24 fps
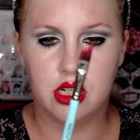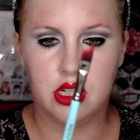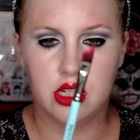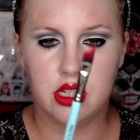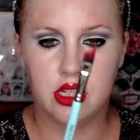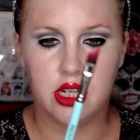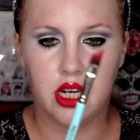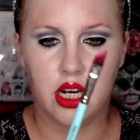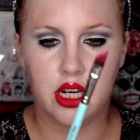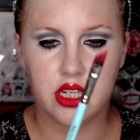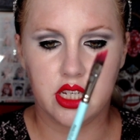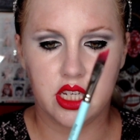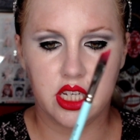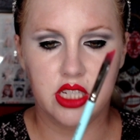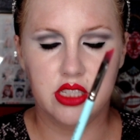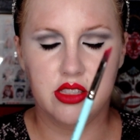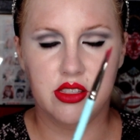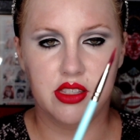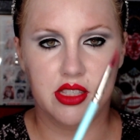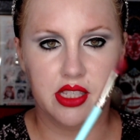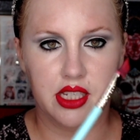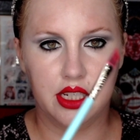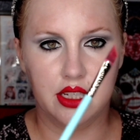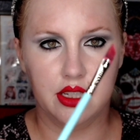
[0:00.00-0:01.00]
Cut
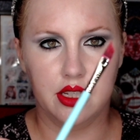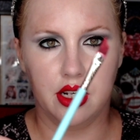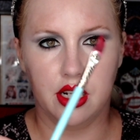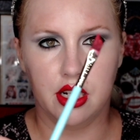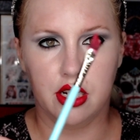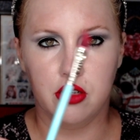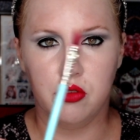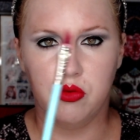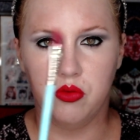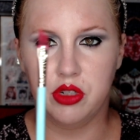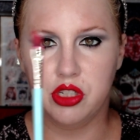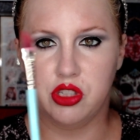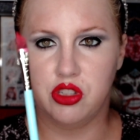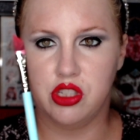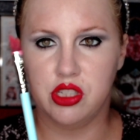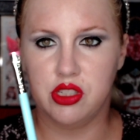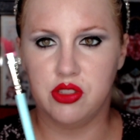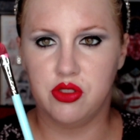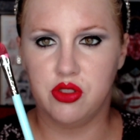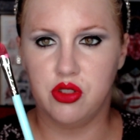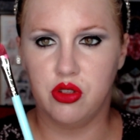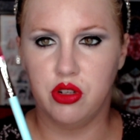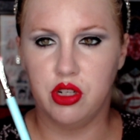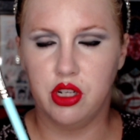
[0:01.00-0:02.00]
Concealer, which
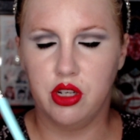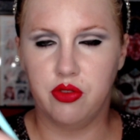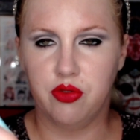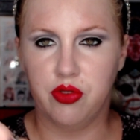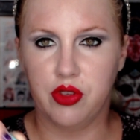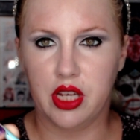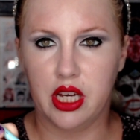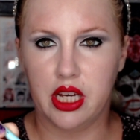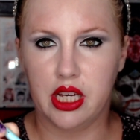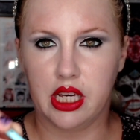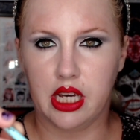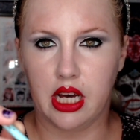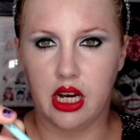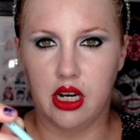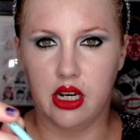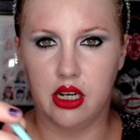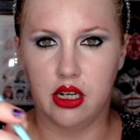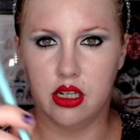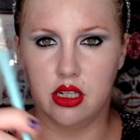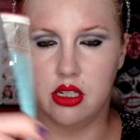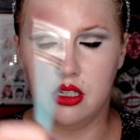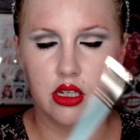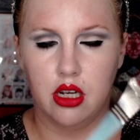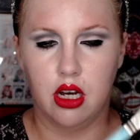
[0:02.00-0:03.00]
is sort of like
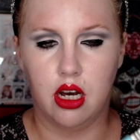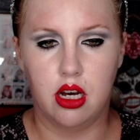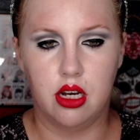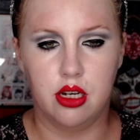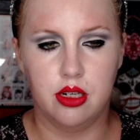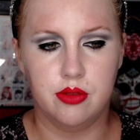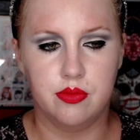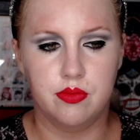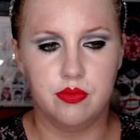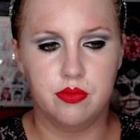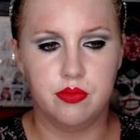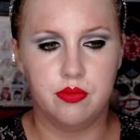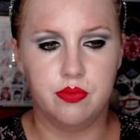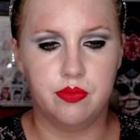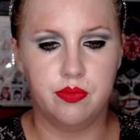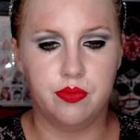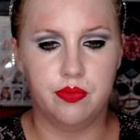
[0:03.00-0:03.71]
a,